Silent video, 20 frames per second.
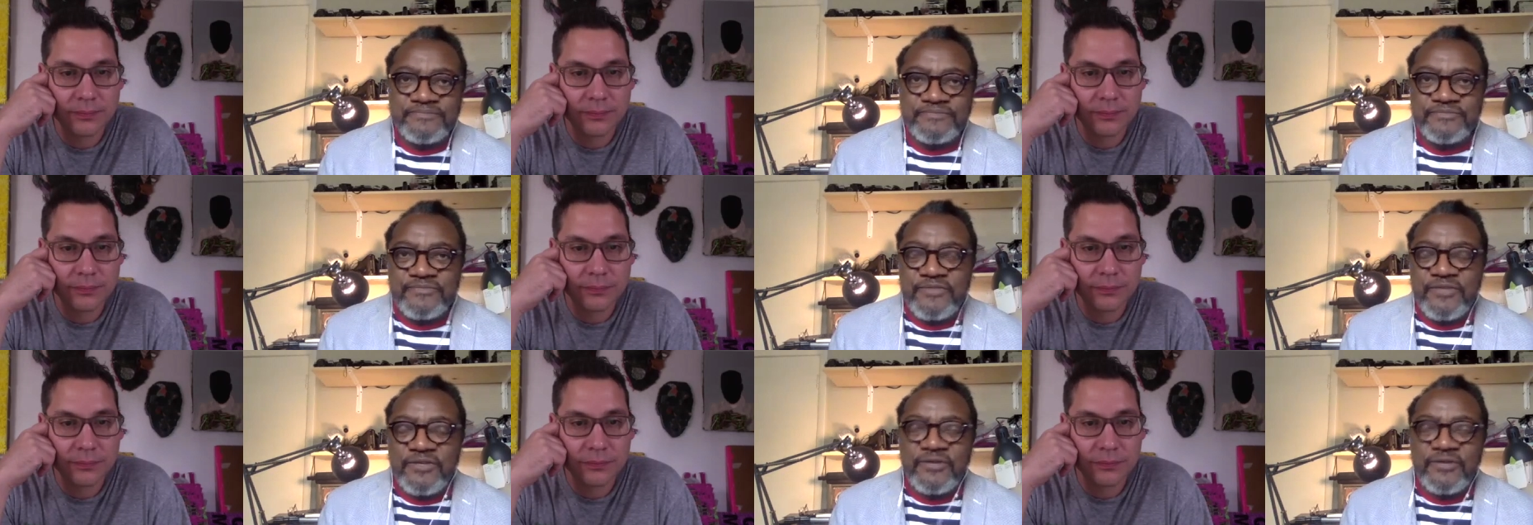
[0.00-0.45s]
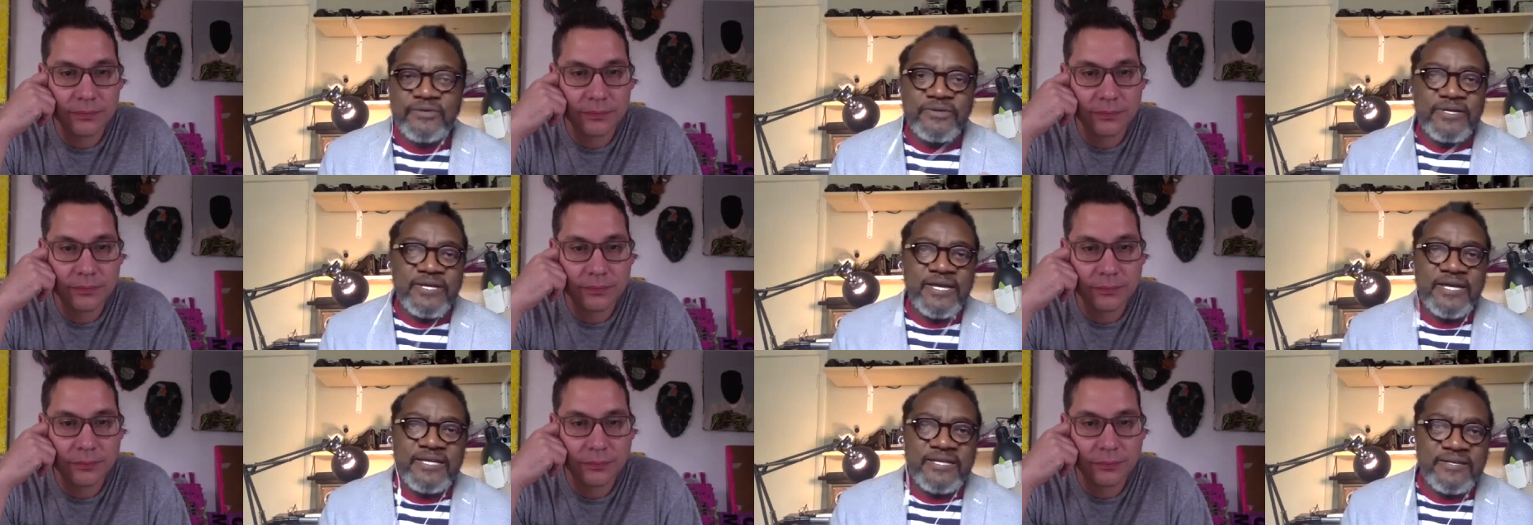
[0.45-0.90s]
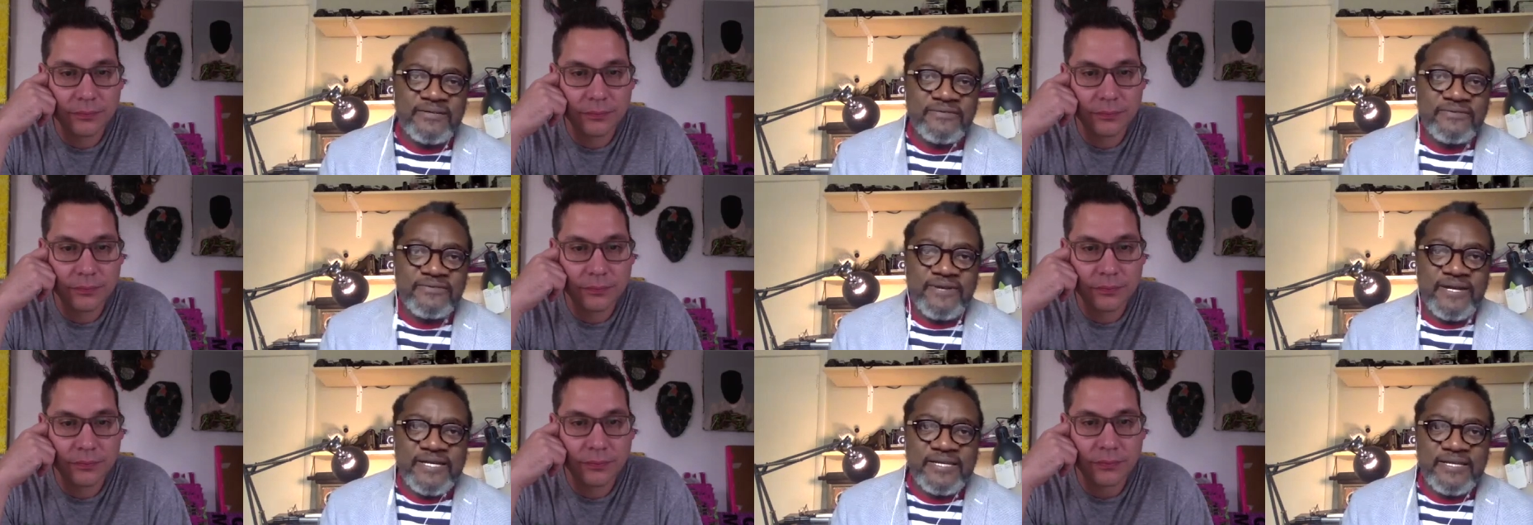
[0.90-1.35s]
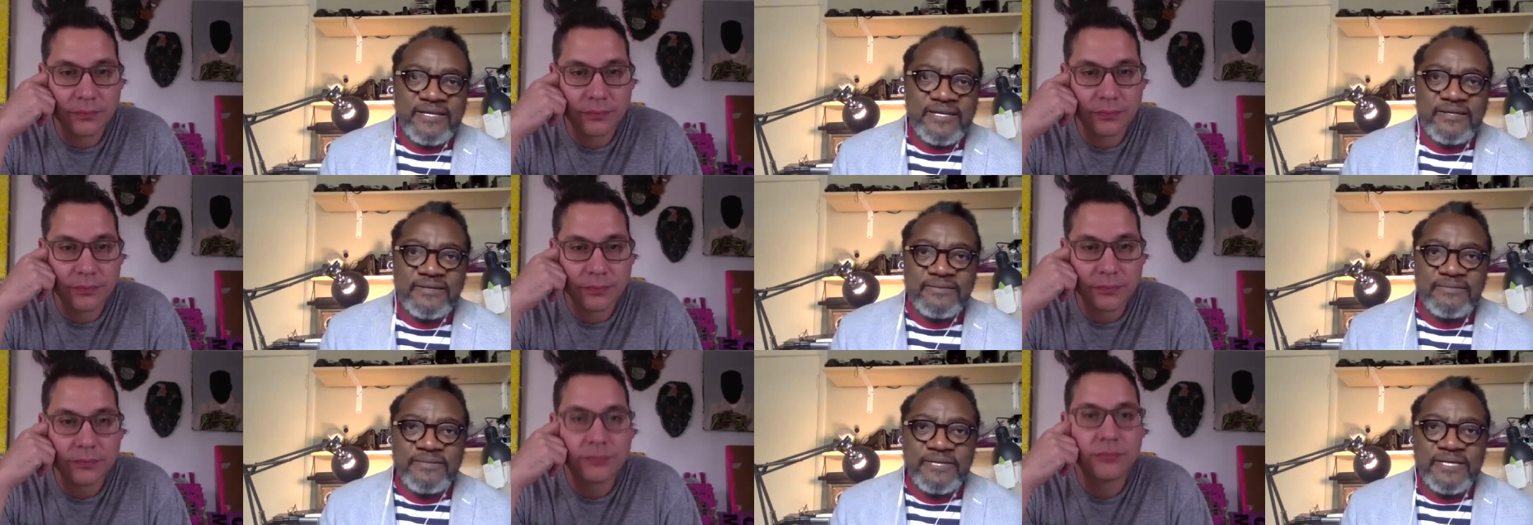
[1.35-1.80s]
Speaker 1: the creative right
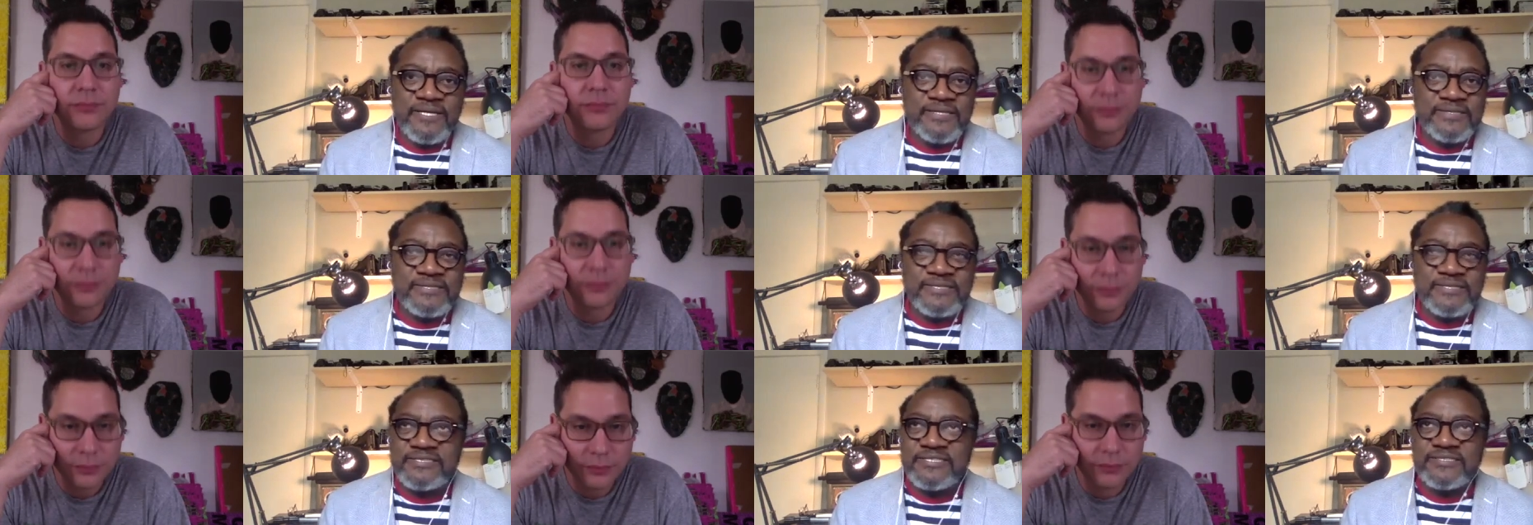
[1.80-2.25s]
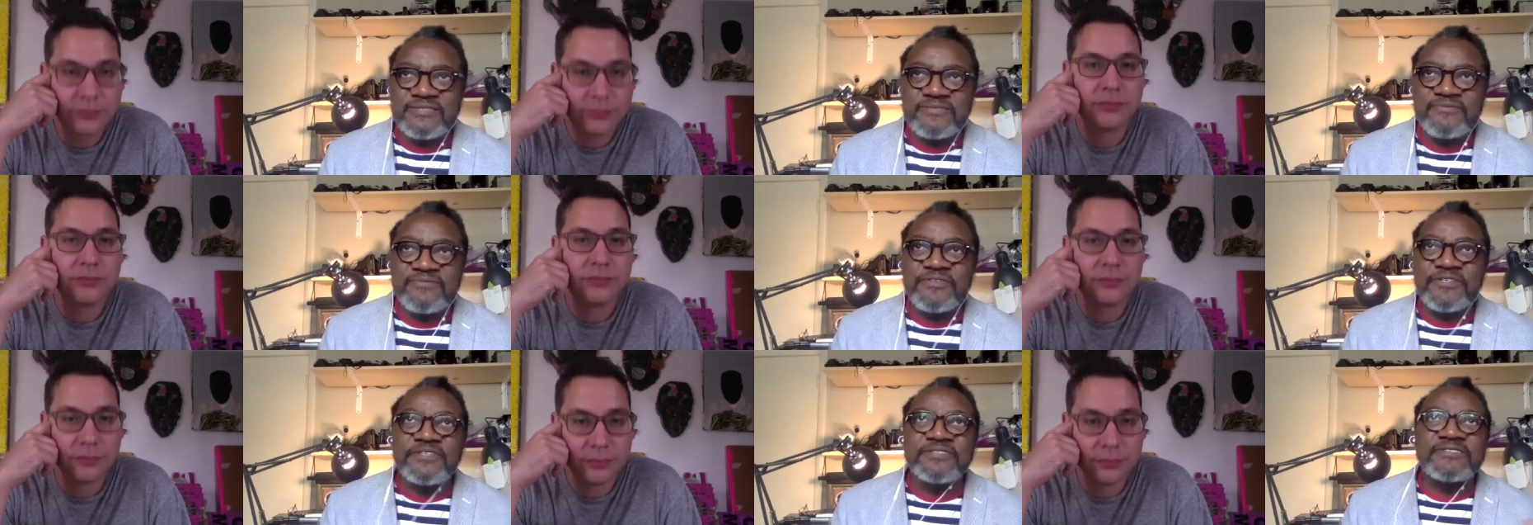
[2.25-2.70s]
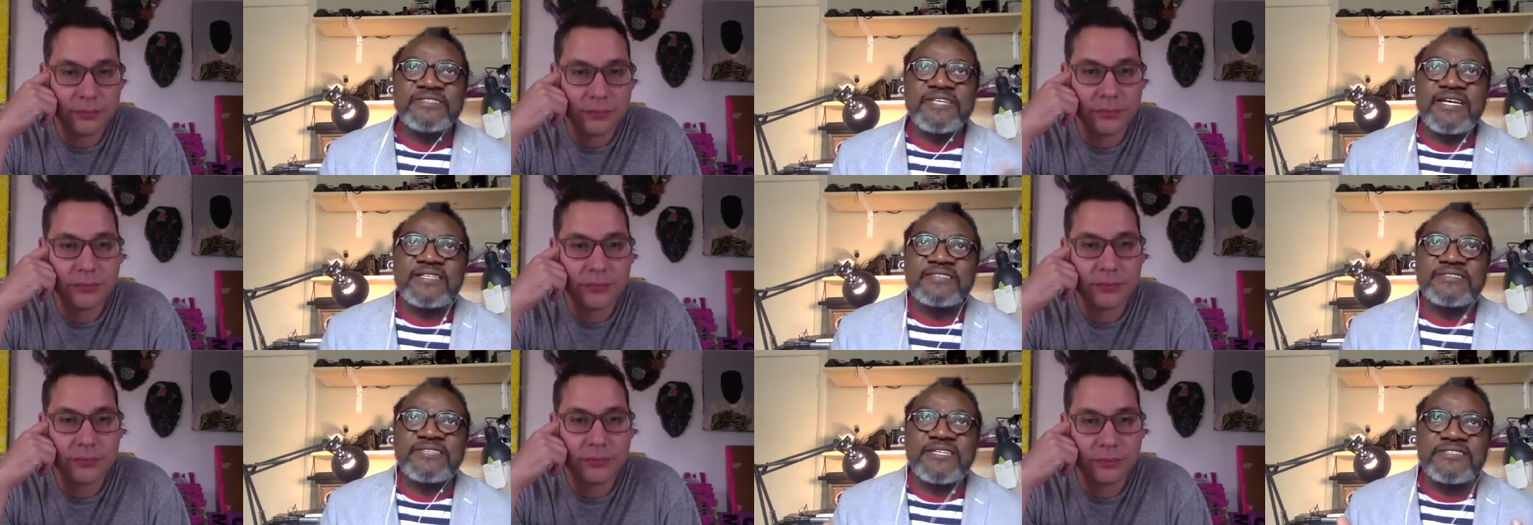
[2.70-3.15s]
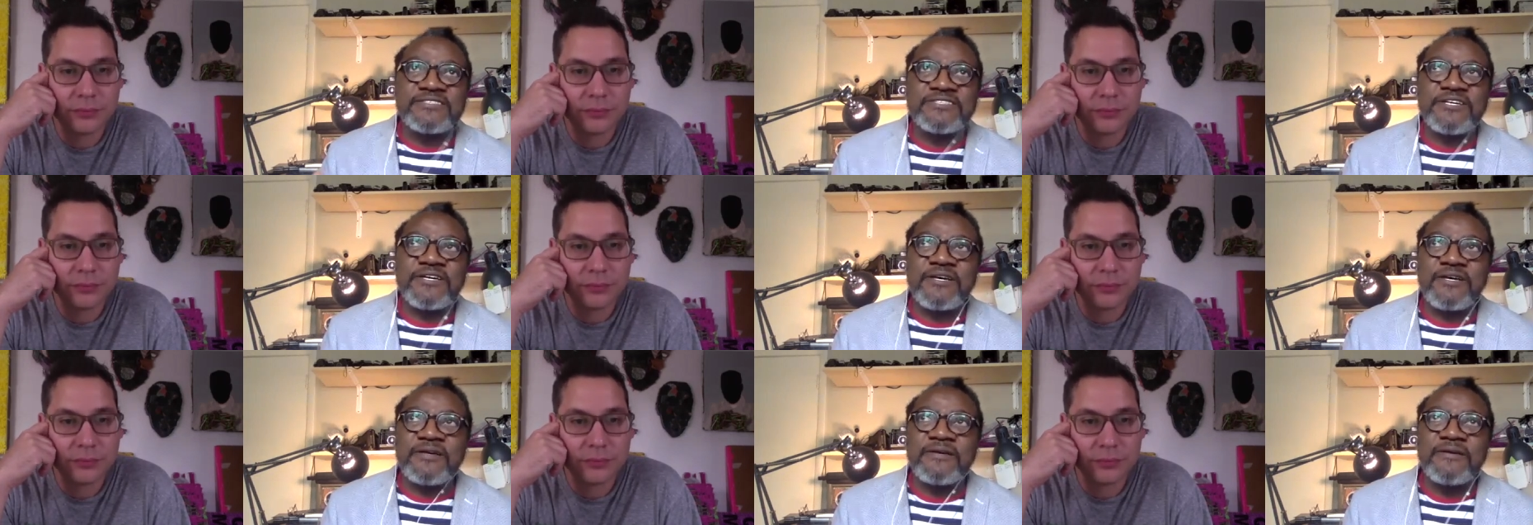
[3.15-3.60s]
now because it just feels like such
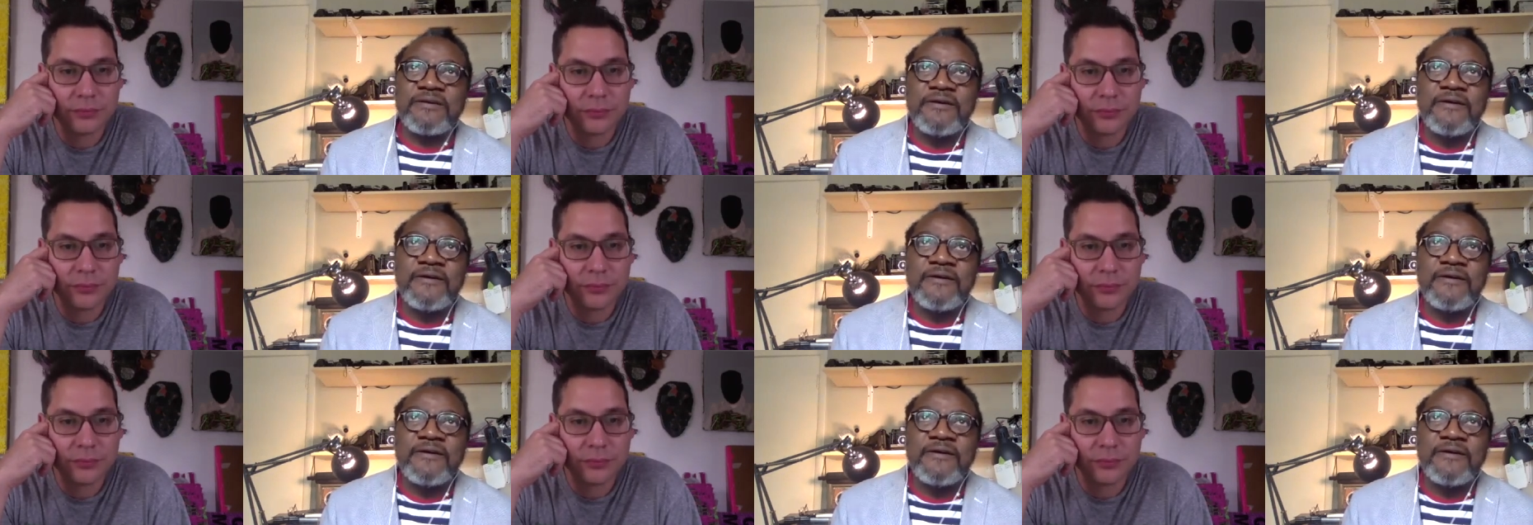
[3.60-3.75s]
a